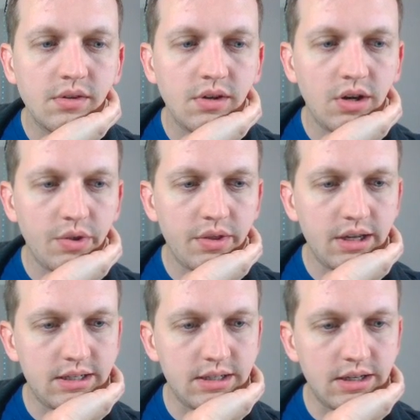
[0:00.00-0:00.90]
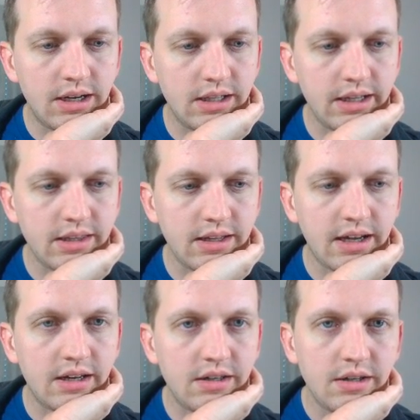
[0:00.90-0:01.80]
Oh, it did not like
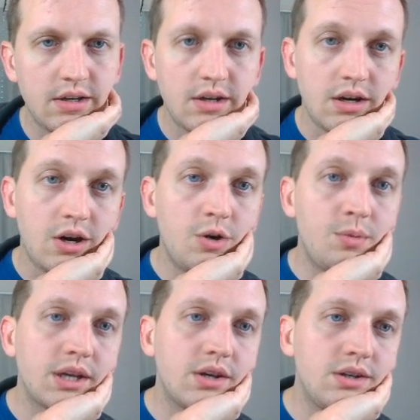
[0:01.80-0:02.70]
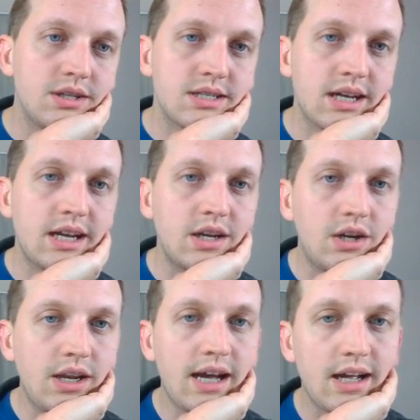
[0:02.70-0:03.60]
that. Oh my goodness.
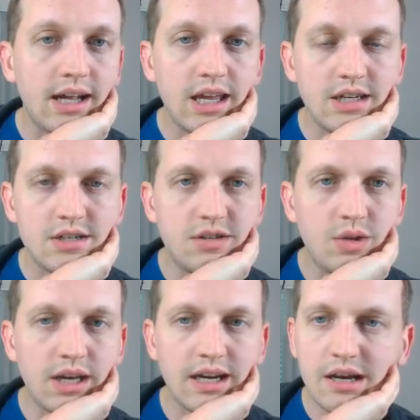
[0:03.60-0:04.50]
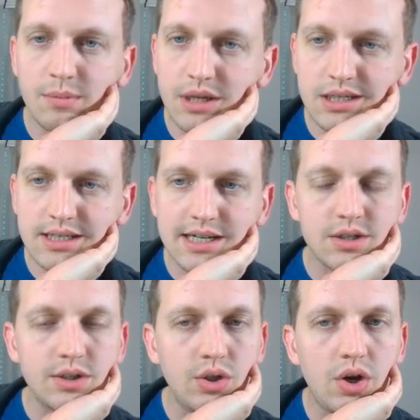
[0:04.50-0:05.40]
I can't just do that now because it's
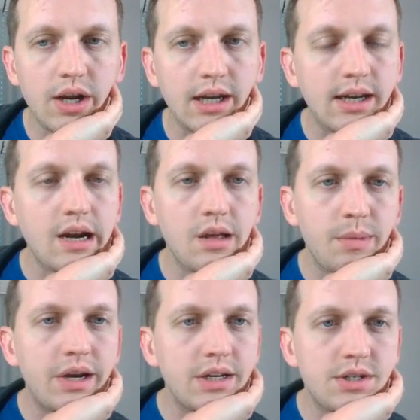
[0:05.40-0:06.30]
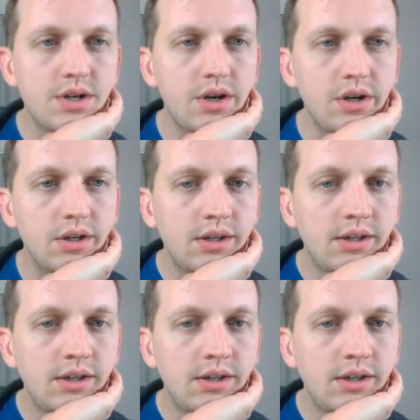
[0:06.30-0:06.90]
actually logging data about each turn.